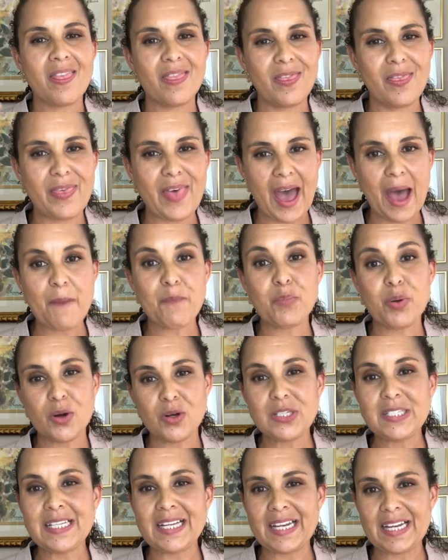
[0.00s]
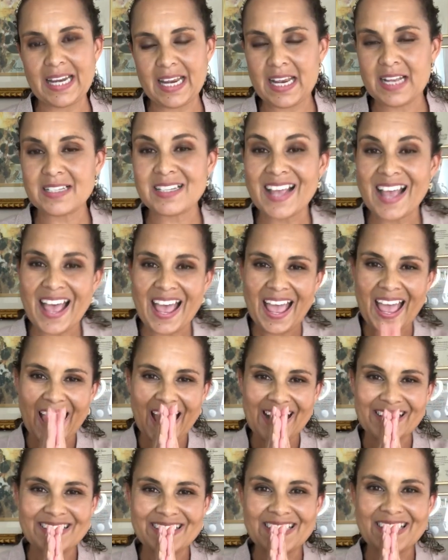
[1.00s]
that person needs,
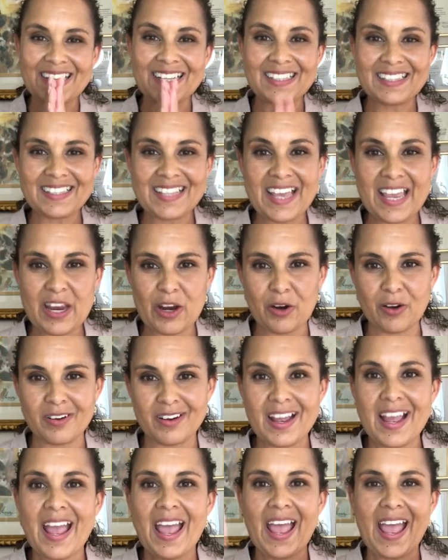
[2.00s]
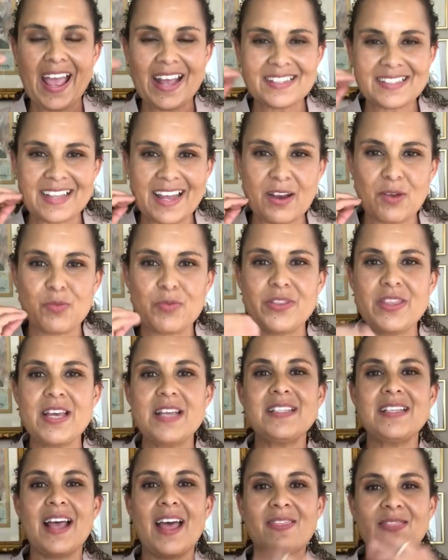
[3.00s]
it's clear. It's like
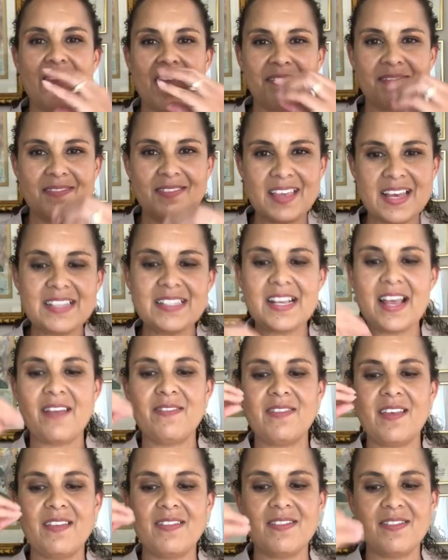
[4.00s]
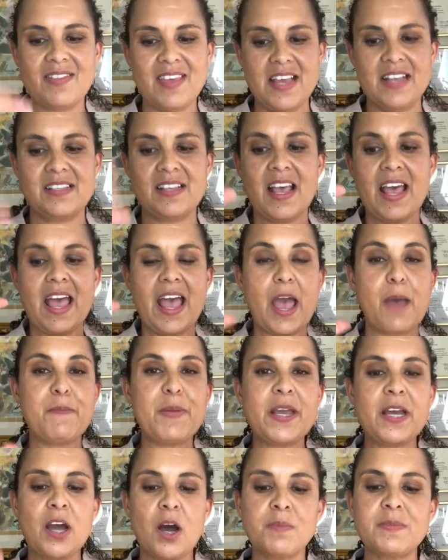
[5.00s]
this and then this and then this. It
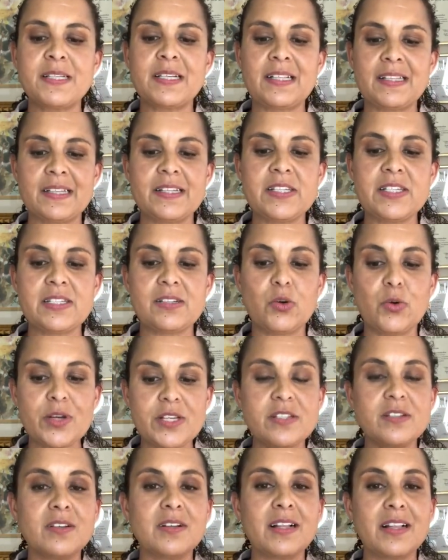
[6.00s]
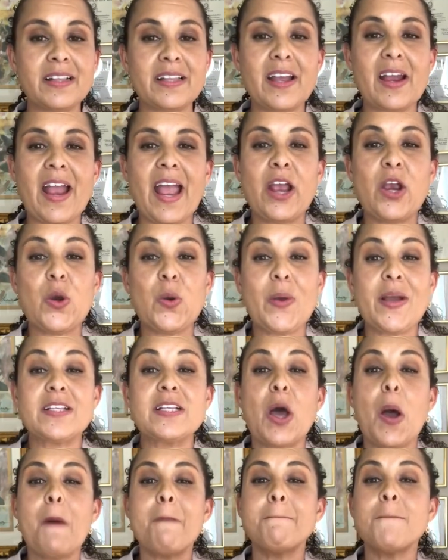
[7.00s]
becomes crystal clear and creates
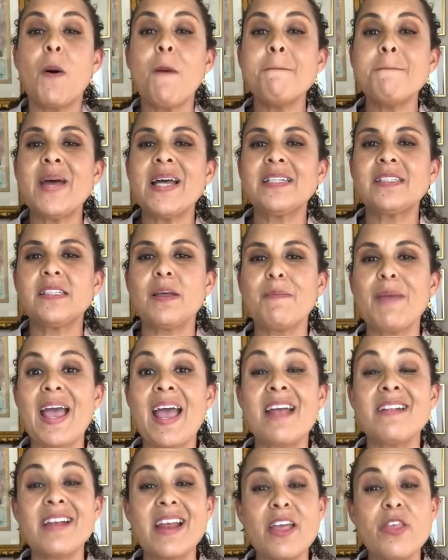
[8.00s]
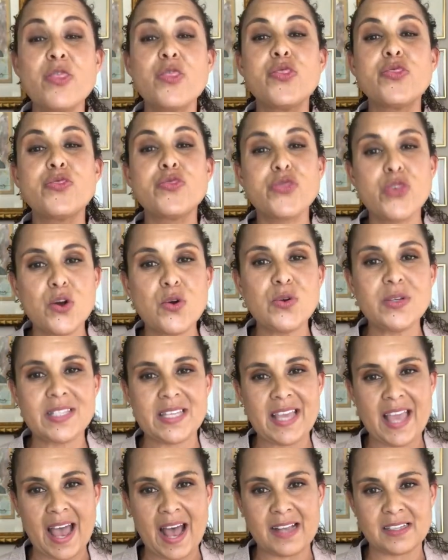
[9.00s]
momentum and
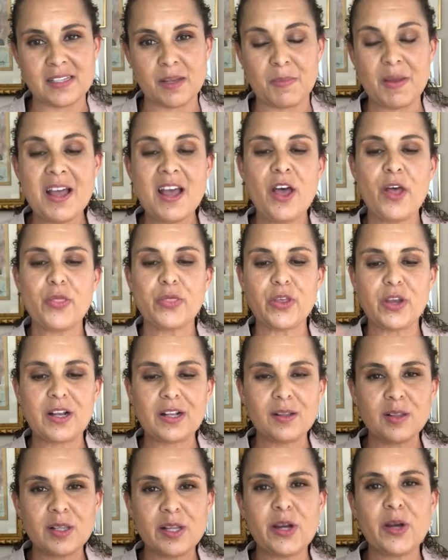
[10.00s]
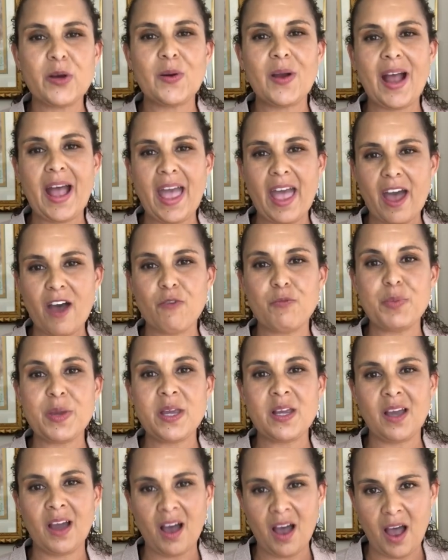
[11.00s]
enthusiasm. The clearer I have
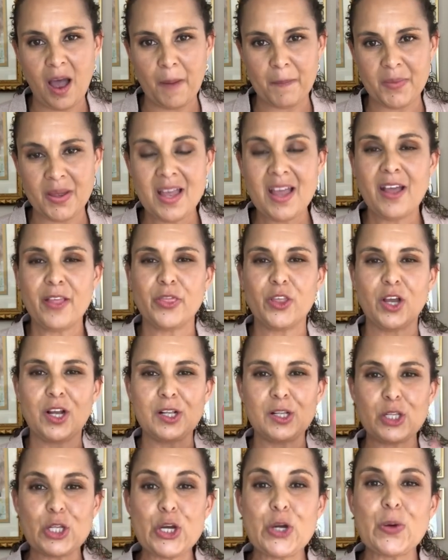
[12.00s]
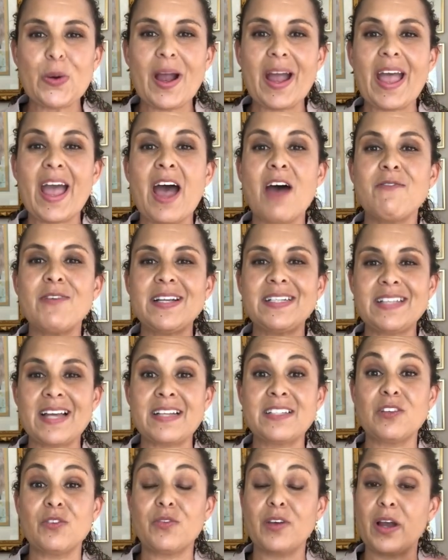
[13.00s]
become, the clearer I have
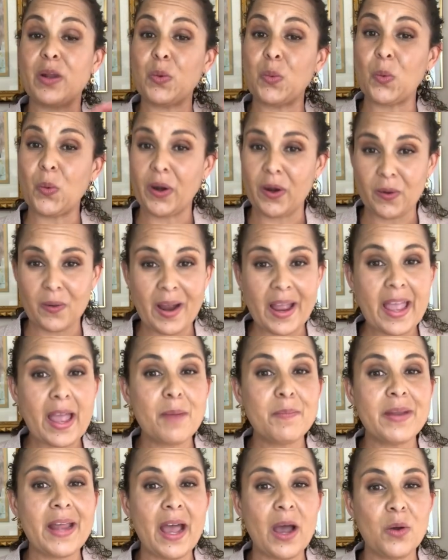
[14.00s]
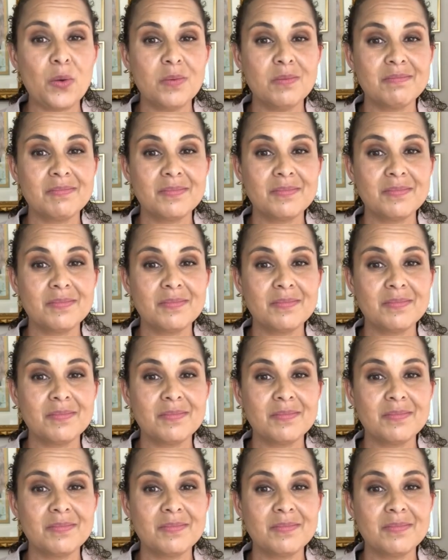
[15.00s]
identified where I am now